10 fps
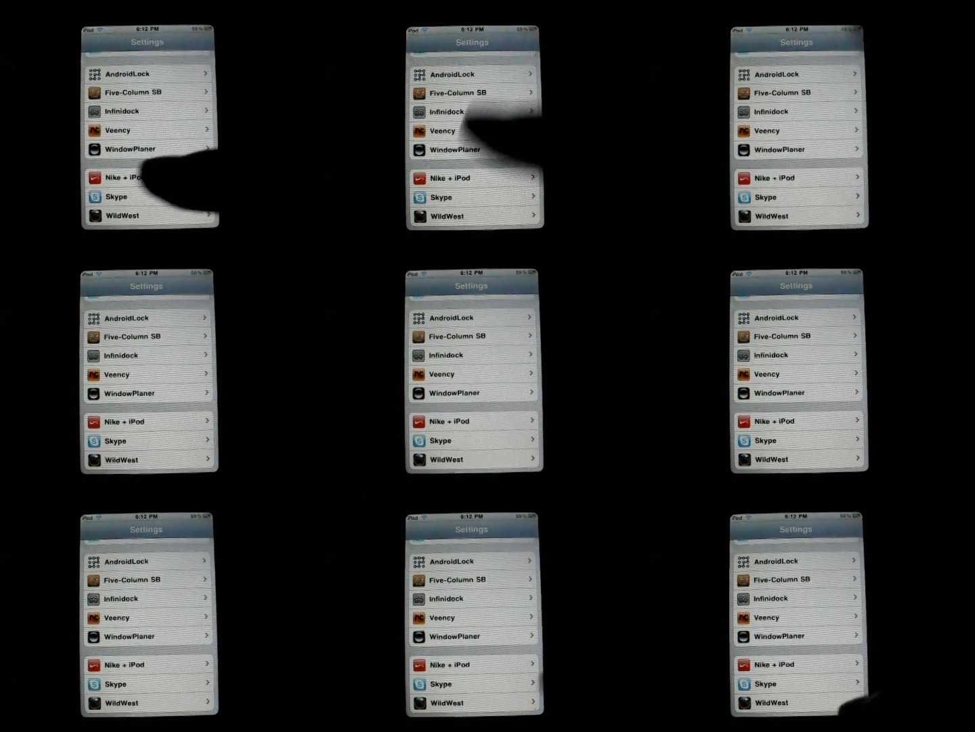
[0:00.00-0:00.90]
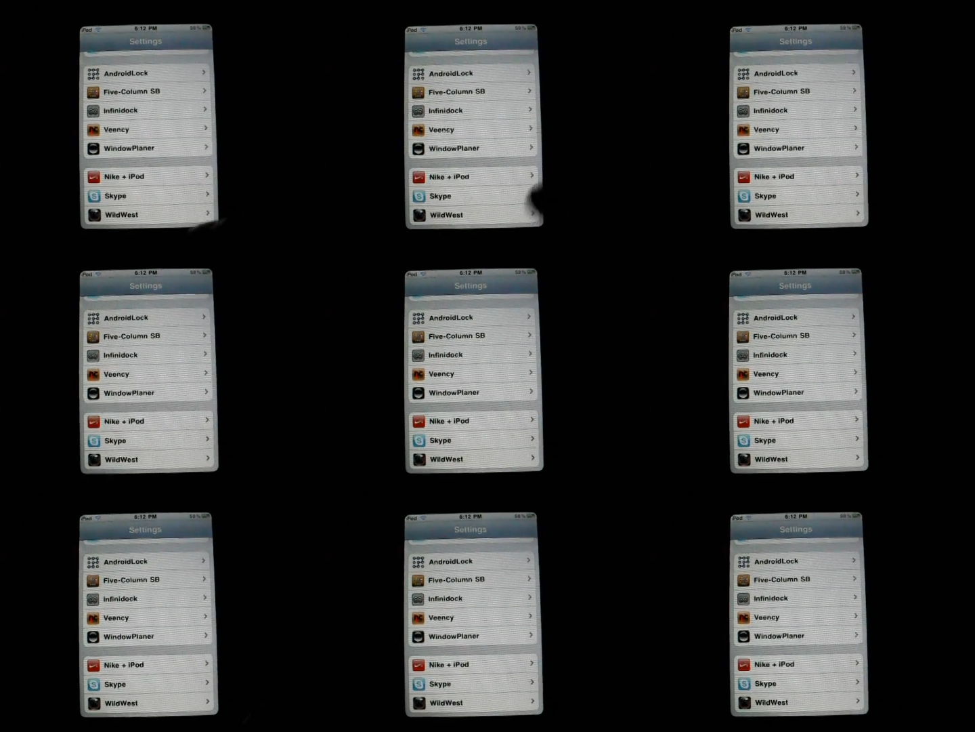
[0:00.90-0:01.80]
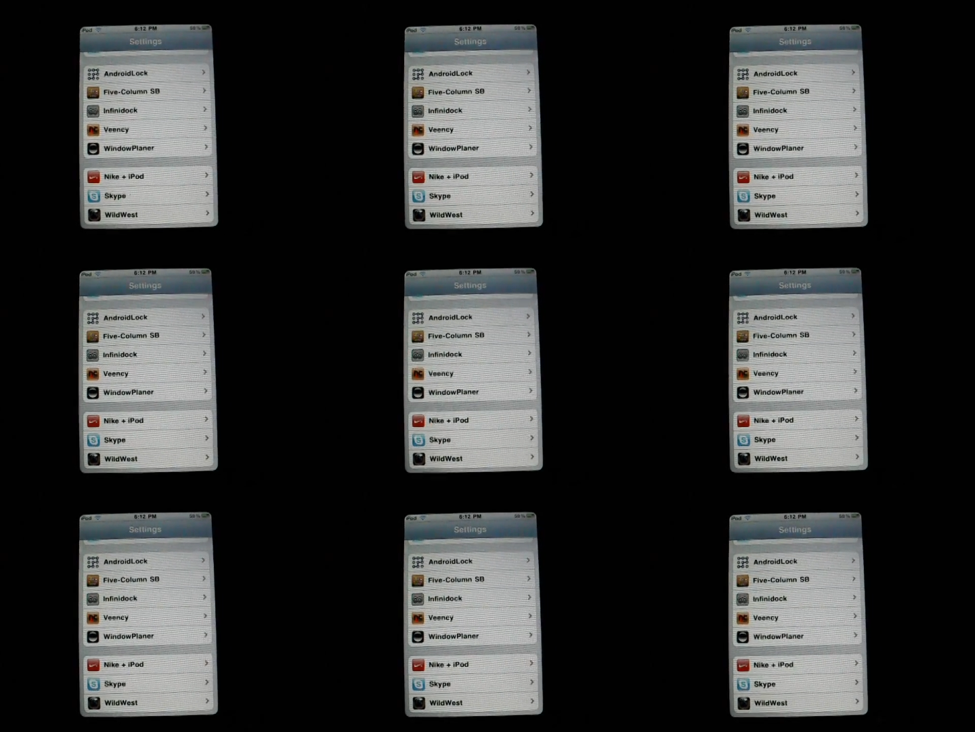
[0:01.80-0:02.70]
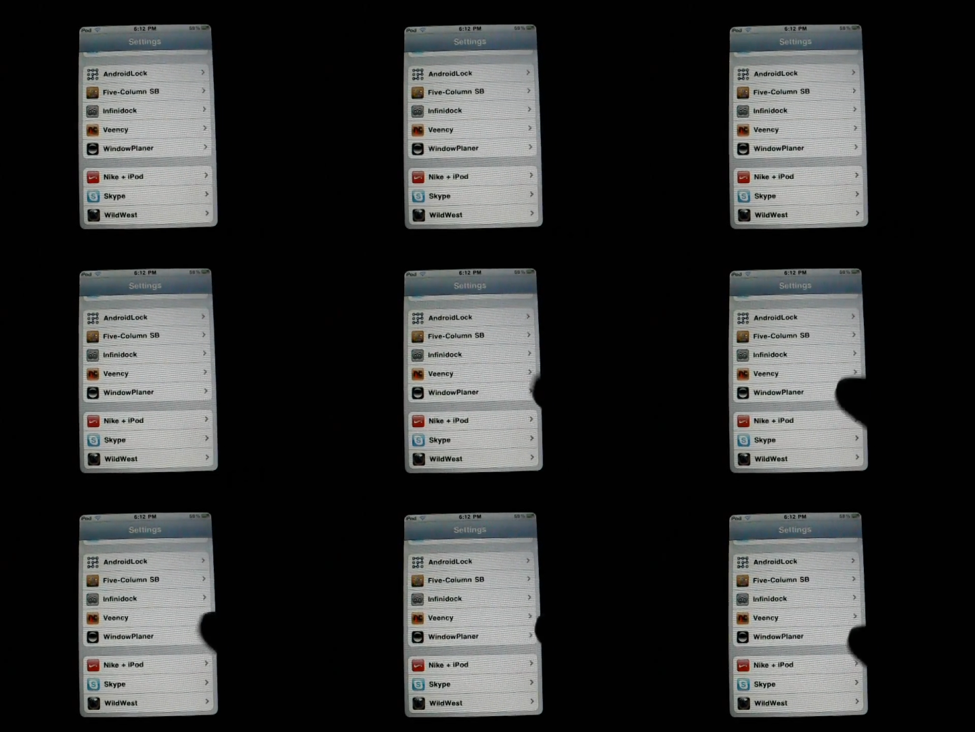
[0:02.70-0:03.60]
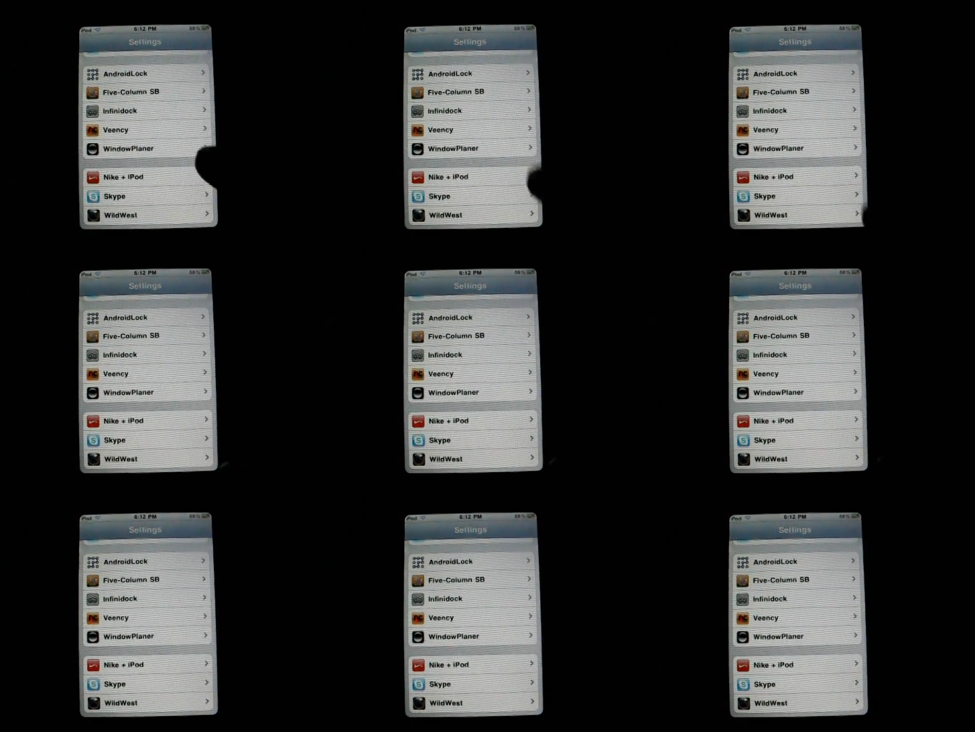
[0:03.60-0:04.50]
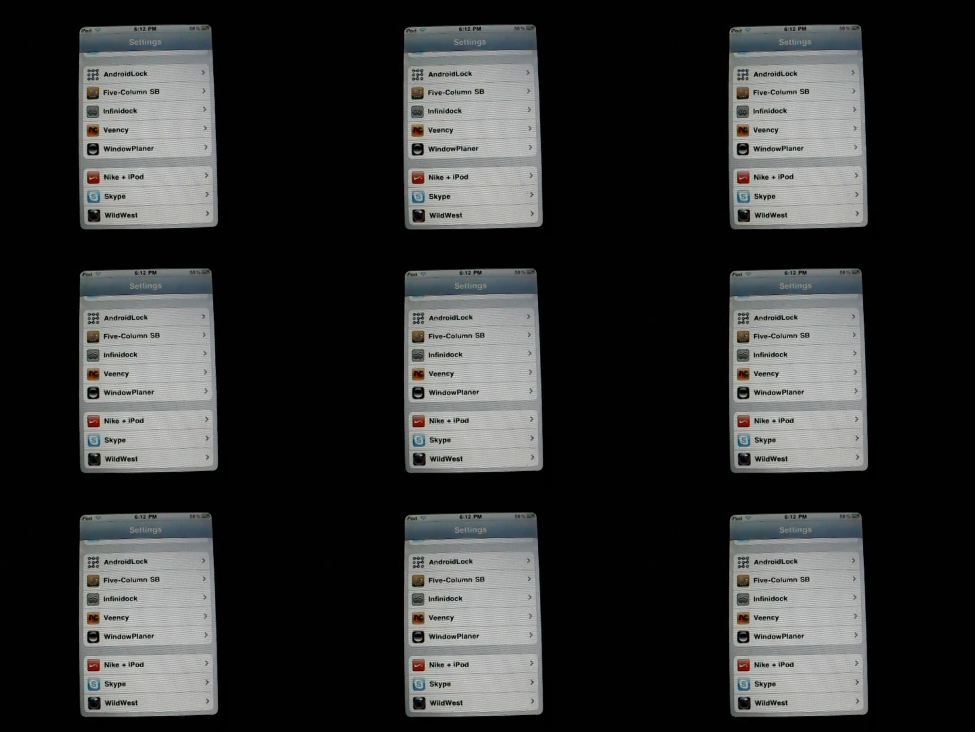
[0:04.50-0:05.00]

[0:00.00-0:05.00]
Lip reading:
(no speaker visible)